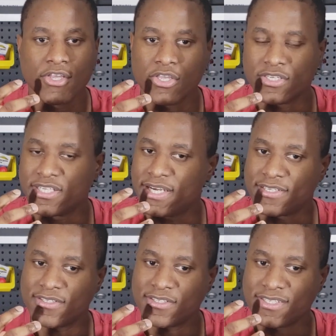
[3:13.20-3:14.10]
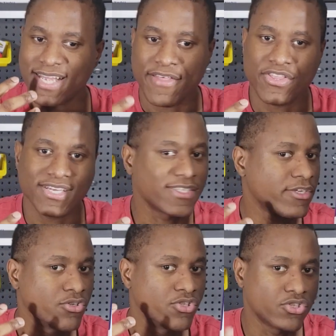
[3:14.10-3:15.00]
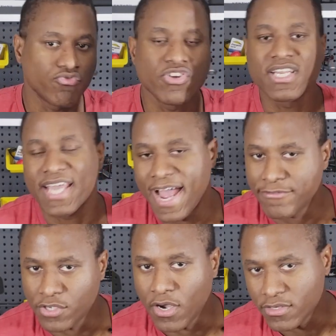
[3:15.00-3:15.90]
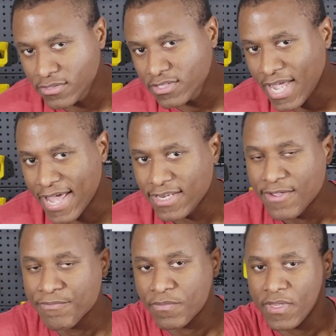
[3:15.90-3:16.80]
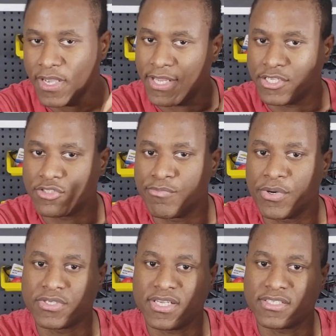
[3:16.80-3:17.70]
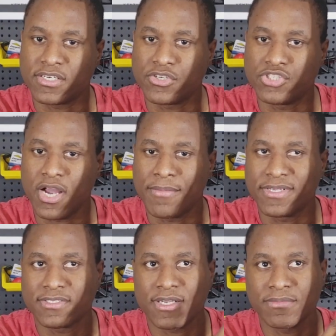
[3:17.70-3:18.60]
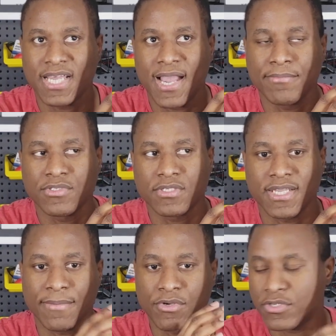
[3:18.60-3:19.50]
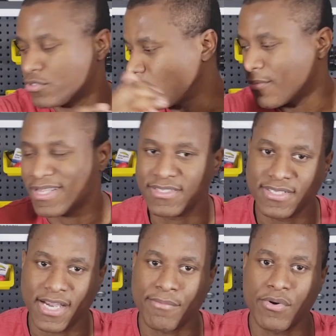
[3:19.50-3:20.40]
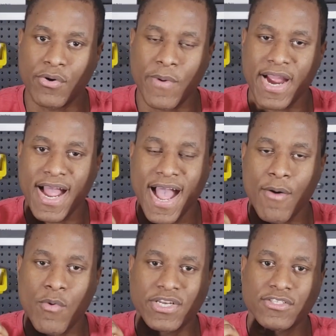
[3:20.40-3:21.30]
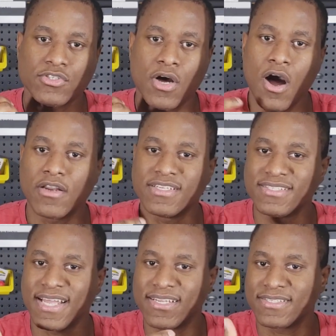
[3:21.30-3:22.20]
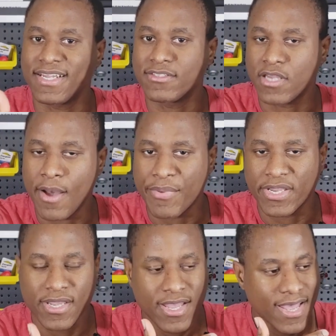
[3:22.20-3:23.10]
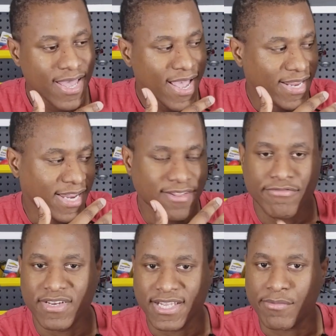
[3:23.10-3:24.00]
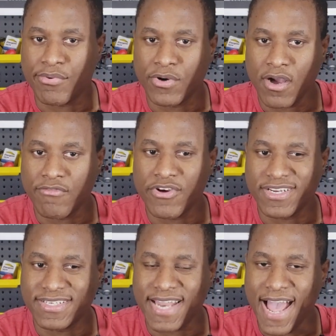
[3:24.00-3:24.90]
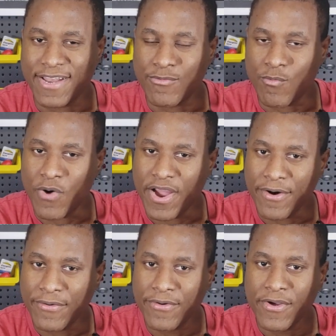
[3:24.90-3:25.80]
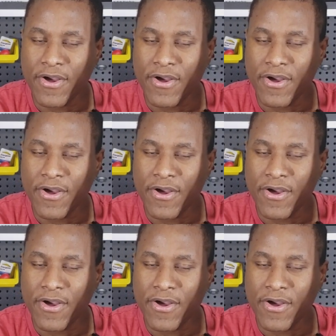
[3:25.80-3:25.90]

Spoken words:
there's certain things that you just really have to understand, and this book does a good job. There's sometimes, and I'm going to talk about the second book, where I wanted to understand a certain topic and I didn't feel like the book covered that well.